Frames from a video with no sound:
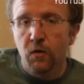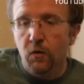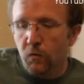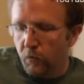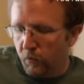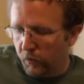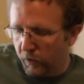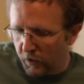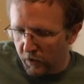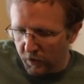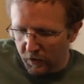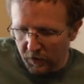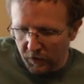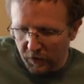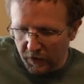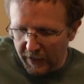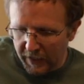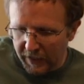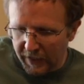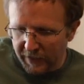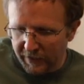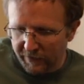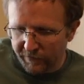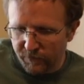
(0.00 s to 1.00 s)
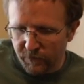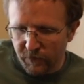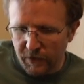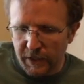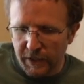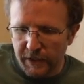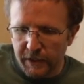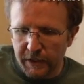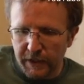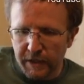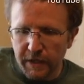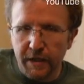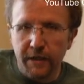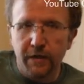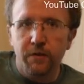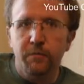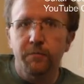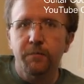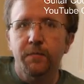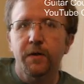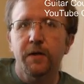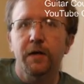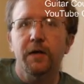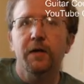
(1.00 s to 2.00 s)
we are live right now,
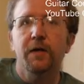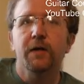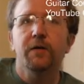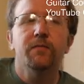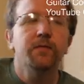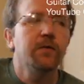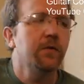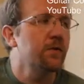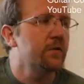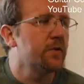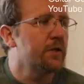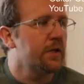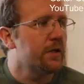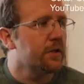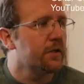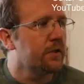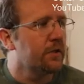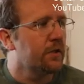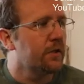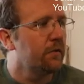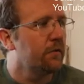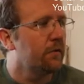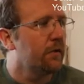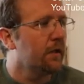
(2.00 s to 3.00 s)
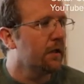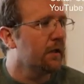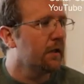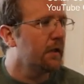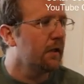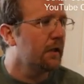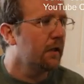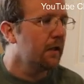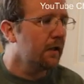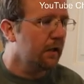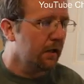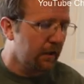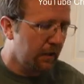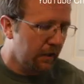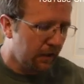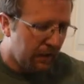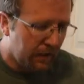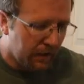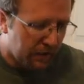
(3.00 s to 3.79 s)
but if you're just tuning in,